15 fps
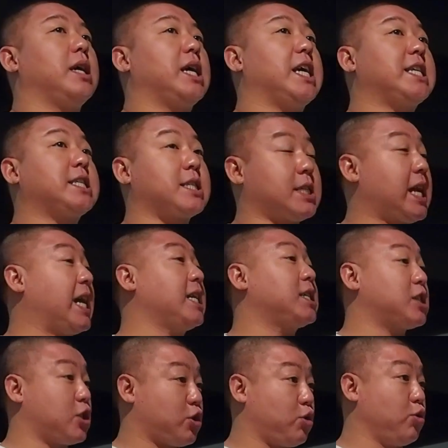It's
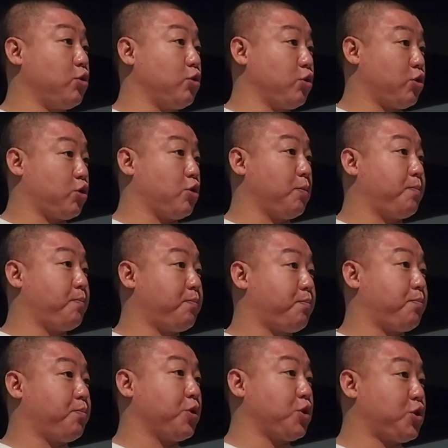nice to
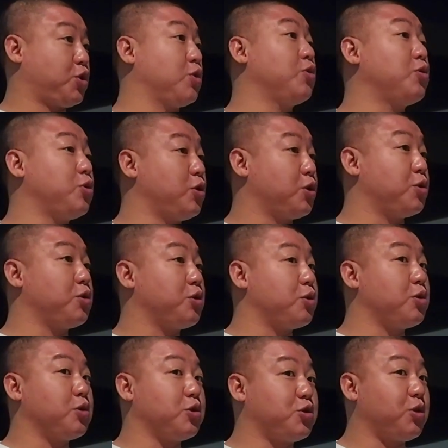pursue, you know,
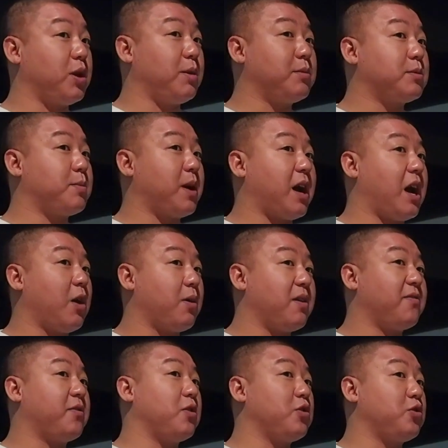your dreams, but
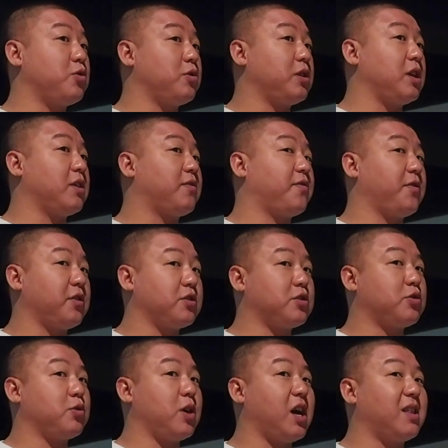however, you need first
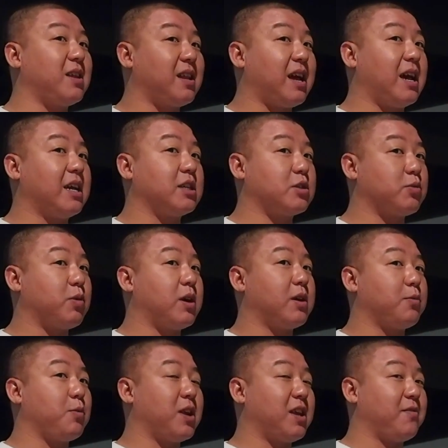to analyze
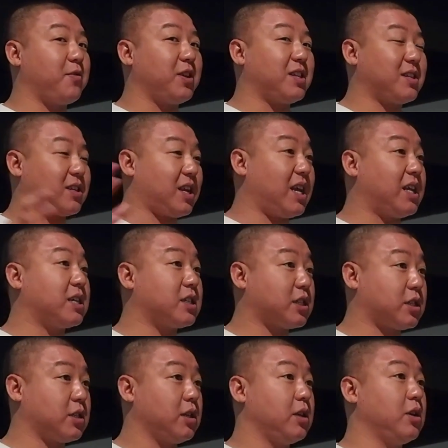whatever it takes,